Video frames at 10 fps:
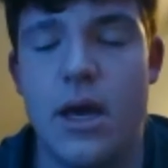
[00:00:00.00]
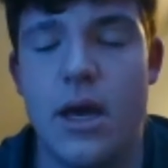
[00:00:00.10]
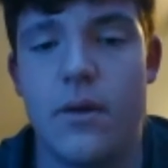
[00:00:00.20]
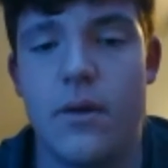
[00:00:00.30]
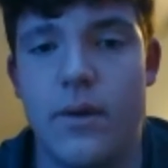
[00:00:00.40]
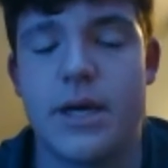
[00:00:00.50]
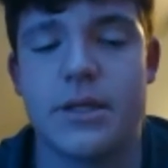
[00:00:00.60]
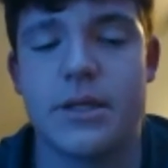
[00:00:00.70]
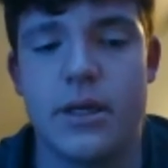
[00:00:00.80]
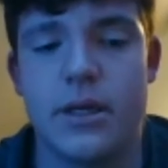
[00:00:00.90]
And we
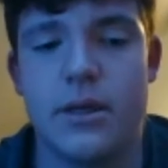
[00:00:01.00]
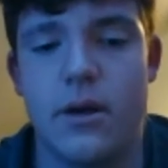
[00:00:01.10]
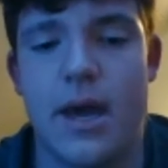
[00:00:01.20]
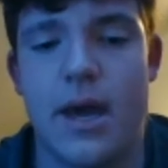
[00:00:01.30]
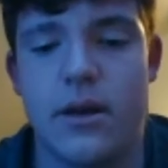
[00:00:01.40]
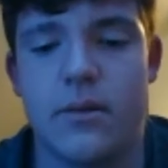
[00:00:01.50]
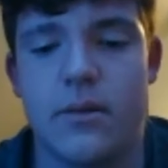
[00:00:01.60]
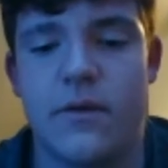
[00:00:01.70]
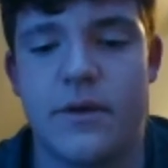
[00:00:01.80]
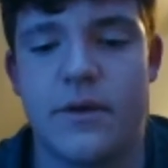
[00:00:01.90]
actually, handed them
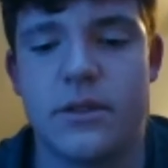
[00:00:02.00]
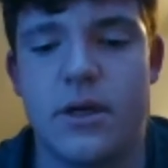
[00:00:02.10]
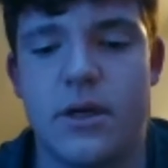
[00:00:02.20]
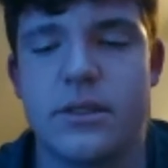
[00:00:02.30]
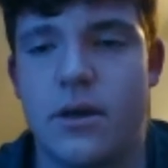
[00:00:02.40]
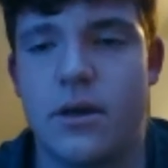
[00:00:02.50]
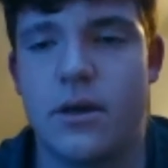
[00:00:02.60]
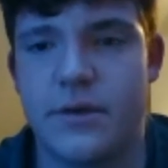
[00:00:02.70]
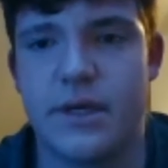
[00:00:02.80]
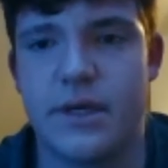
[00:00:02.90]
their first loss in
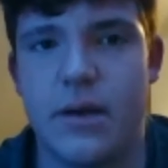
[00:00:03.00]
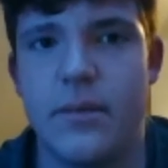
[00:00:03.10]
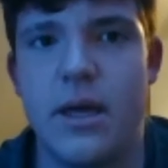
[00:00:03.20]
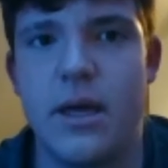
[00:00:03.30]
overtime.